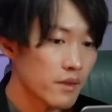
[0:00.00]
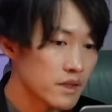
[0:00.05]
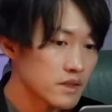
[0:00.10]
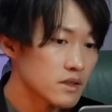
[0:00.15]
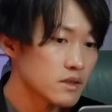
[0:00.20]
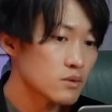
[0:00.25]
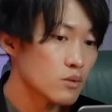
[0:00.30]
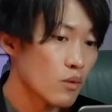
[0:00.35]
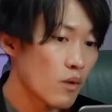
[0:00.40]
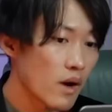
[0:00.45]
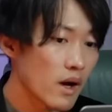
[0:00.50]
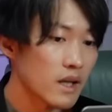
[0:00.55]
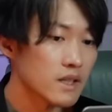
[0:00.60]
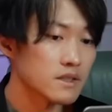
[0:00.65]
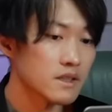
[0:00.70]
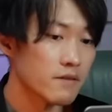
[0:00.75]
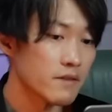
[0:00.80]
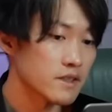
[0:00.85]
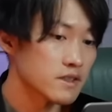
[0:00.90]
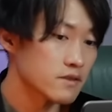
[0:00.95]
is why
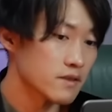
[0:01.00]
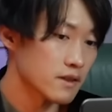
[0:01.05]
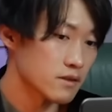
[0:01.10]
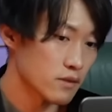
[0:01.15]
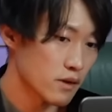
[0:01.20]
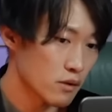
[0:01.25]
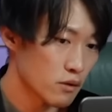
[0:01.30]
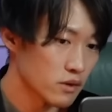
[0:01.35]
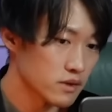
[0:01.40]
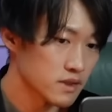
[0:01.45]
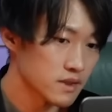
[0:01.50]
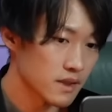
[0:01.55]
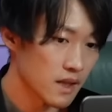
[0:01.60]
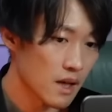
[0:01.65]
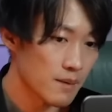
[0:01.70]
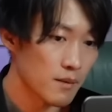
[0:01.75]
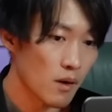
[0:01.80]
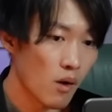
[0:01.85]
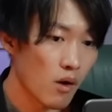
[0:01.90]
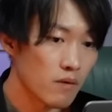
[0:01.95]
Celestial Dragon's name
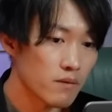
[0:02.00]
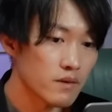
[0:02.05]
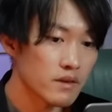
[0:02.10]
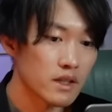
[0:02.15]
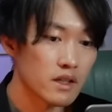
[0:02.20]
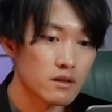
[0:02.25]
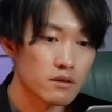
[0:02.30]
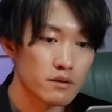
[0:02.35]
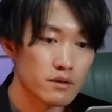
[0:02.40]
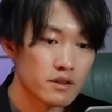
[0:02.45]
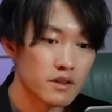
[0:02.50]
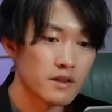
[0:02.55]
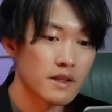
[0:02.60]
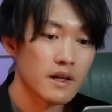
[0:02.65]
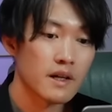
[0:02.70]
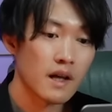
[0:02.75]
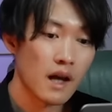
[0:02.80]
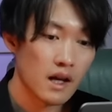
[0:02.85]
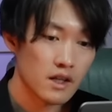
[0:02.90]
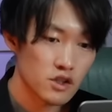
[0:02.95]
often included the
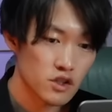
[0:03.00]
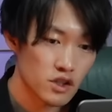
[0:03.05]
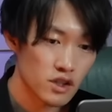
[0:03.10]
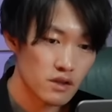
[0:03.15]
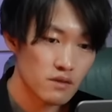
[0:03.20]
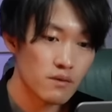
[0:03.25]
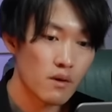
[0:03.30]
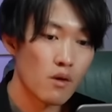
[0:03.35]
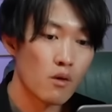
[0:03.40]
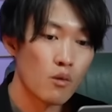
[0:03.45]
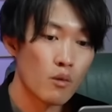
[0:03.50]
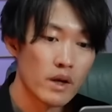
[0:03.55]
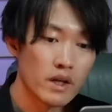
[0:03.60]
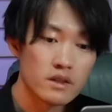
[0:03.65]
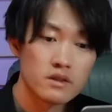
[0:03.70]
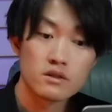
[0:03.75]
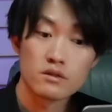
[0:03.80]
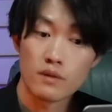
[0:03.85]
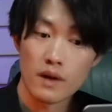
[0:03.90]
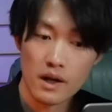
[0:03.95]
kanji for winged
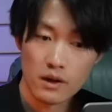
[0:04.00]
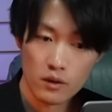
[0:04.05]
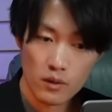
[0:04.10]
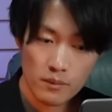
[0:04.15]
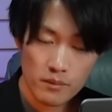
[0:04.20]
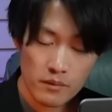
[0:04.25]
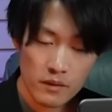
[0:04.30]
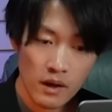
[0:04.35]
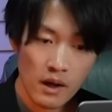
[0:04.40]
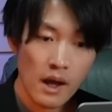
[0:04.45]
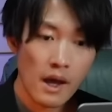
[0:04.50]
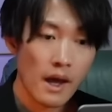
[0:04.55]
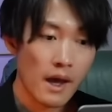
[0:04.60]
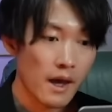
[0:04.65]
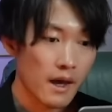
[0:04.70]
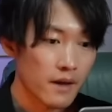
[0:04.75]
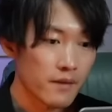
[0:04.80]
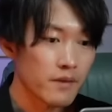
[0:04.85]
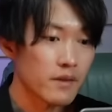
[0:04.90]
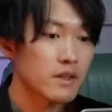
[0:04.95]
dragon,
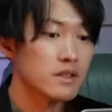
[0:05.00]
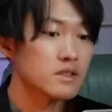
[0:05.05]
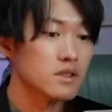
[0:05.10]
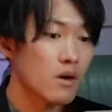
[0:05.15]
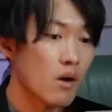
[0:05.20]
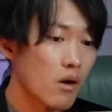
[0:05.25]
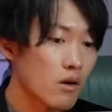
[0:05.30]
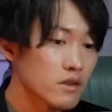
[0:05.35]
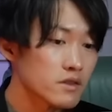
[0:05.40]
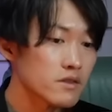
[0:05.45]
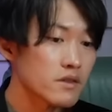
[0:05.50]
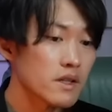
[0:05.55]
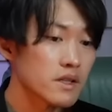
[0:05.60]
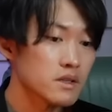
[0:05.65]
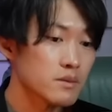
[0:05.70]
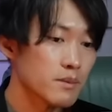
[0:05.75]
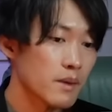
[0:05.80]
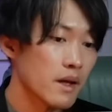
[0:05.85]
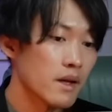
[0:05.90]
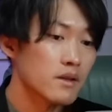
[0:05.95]
and it's also
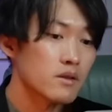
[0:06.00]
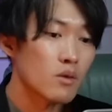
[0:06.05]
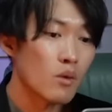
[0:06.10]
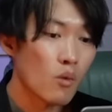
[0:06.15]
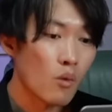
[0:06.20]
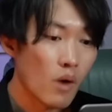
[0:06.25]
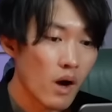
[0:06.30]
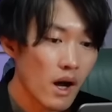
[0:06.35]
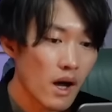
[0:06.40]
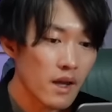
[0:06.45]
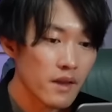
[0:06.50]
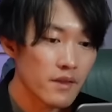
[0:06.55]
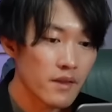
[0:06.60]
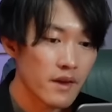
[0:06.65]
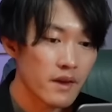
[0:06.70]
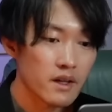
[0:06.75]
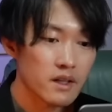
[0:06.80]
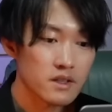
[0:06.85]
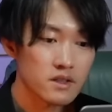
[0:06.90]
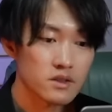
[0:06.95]
explained why they are
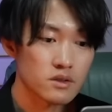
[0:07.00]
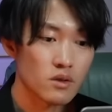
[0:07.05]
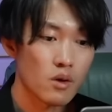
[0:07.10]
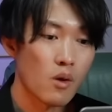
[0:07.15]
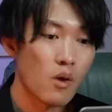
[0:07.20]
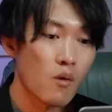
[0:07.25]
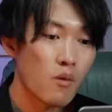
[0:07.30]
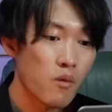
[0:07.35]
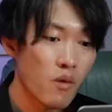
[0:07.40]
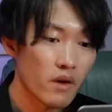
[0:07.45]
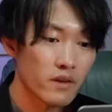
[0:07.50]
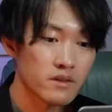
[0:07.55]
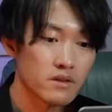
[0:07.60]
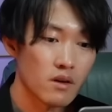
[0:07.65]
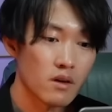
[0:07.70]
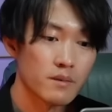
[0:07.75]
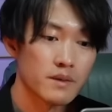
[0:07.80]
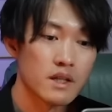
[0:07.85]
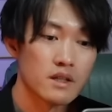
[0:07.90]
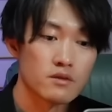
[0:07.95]
so fond of
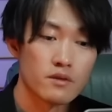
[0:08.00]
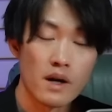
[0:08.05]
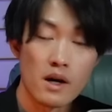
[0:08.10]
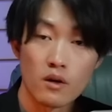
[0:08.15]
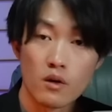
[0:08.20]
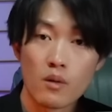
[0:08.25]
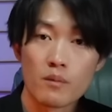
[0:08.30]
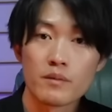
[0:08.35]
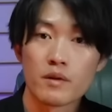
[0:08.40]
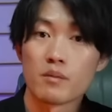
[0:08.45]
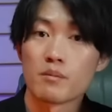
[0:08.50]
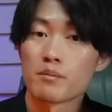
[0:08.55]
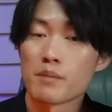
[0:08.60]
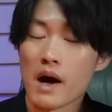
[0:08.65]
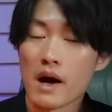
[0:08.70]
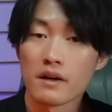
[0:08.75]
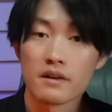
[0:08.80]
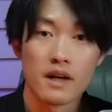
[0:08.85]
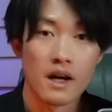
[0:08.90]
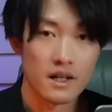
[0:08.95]
the dragon on Punk
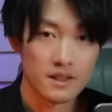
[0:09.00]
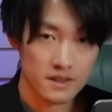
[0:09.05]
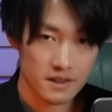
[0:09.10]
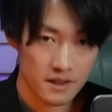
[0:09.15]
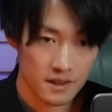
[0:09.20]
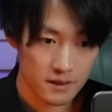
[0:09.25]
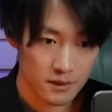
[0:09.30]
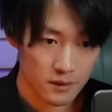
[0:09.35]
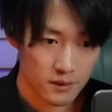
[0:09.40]
Hazard.